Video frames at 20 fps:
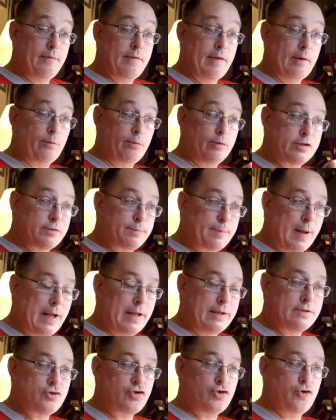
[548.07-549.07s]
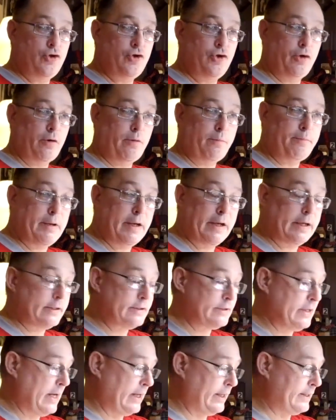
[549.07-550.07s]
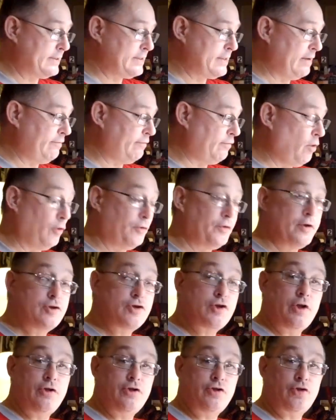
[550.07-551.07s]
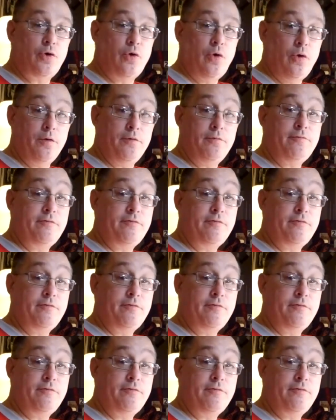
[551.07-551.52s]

that responds to your pick attack. It's a voltage controlled